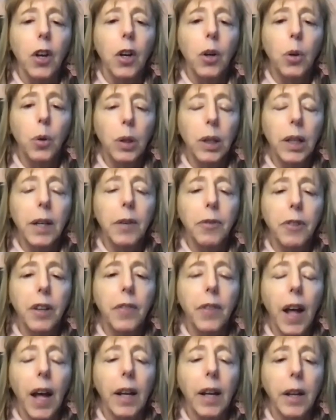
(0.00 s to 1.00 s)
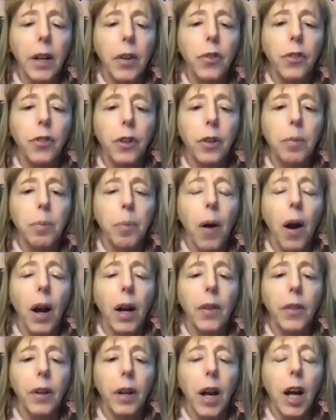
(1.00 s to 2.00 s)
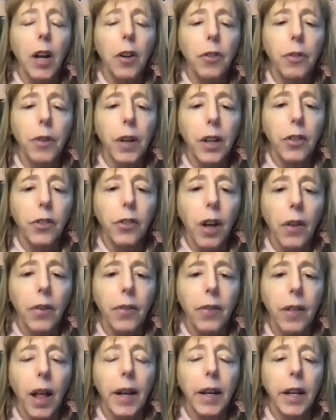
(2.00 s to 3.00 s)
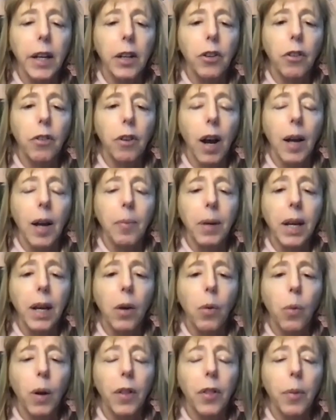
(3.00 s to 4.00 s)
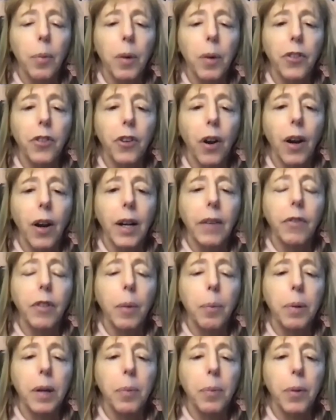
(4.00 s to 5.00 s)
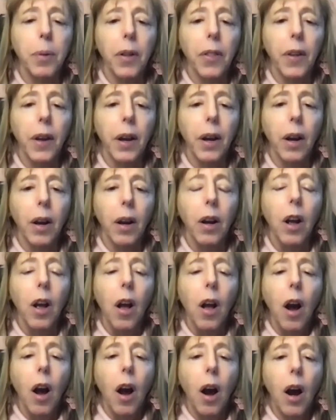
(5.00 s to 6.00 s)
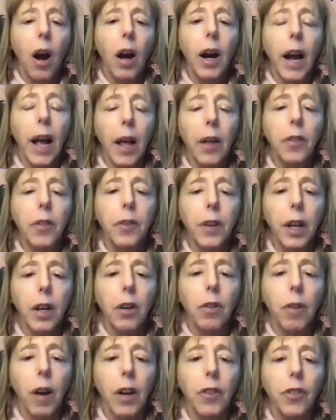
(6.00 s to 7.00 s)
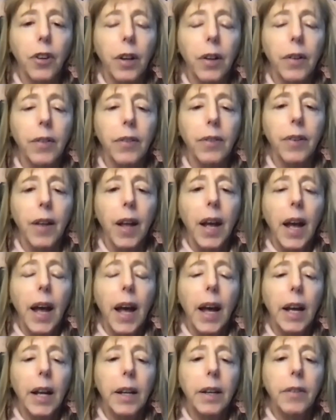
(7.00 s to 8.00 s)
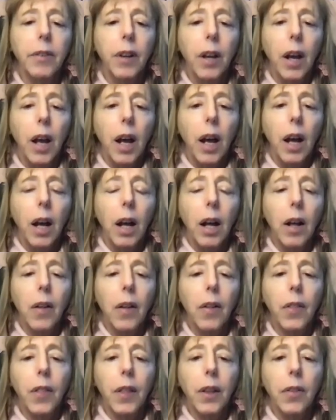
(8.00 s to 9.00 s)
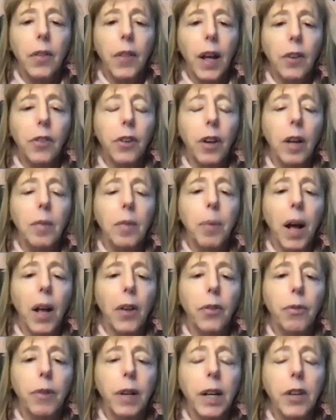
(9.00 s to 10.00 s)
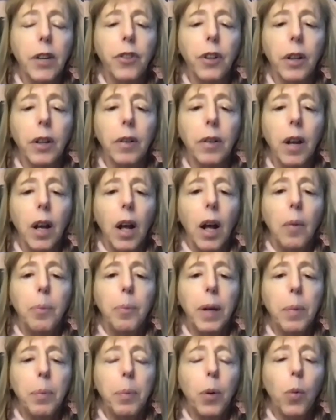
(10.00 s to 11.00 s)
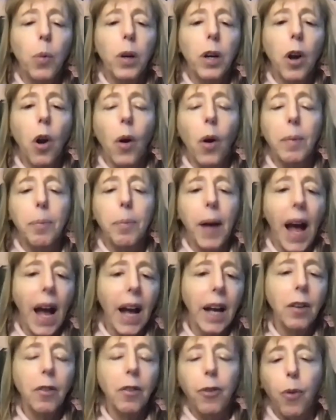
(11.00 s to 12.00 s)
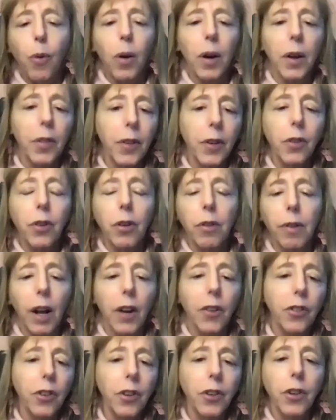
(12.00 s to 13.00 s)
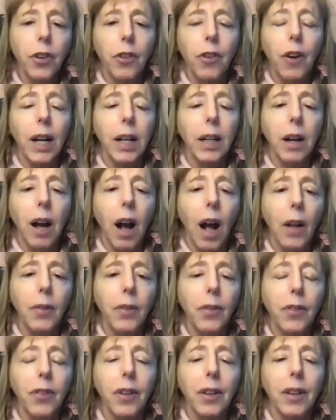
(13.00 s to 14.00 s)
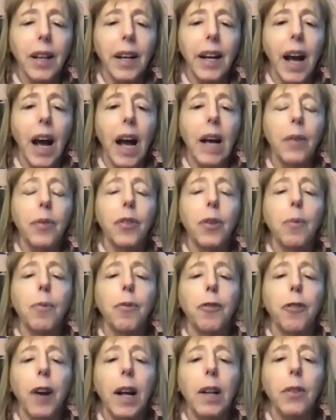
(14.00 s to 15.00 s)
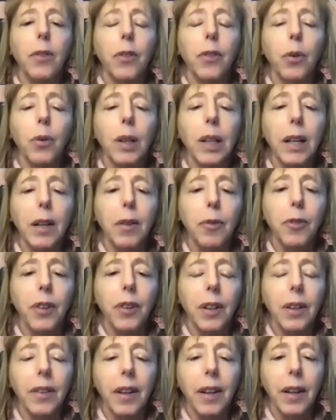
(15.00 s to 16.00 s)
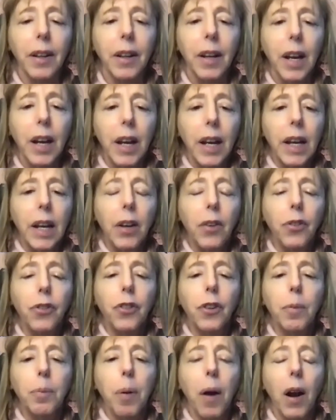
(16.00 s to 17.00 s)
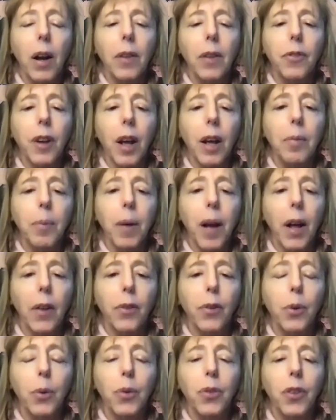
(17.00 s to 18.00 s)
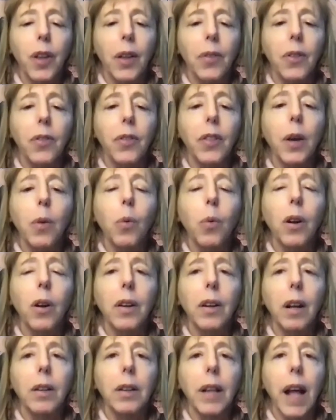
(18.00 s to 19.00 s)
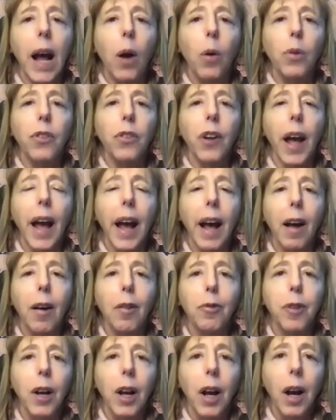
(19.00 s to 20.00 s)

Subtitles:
who lived in that eastern part of the country, just like in Crimea, where the majority of the people there are ethnic Russians. And that Donbas region, people were going back and forth into Russia and Ukraine constantly. I have some friends who lived in the eastern part of Donbas who said that they weren't allowed to have